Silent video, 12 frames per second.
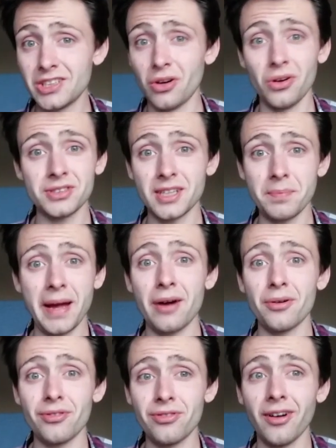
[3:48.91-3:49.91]
not
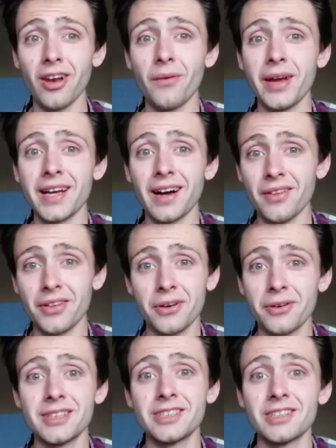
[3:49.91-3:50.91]
about following other
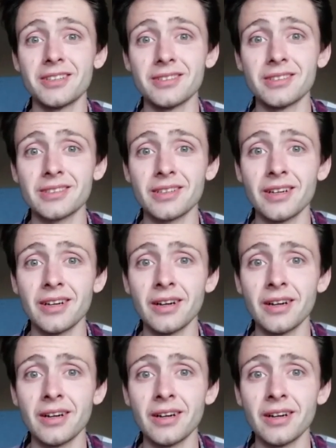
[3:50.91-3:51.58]
Christians.